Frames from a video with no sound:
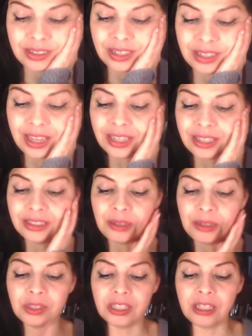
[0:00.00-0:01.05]
Okay?
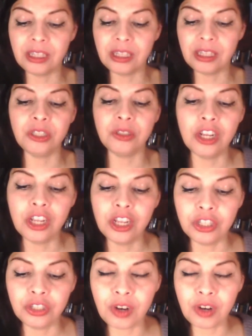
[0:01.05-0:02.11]
Someone's going to be
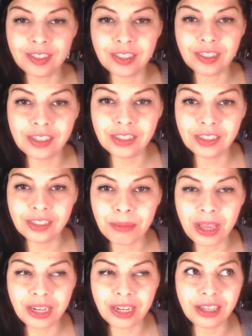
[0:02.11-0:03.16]
trying to steal your
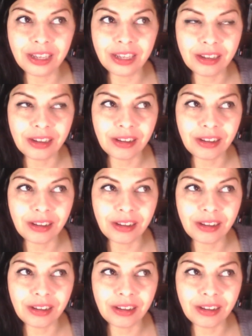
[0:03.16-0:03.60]
money.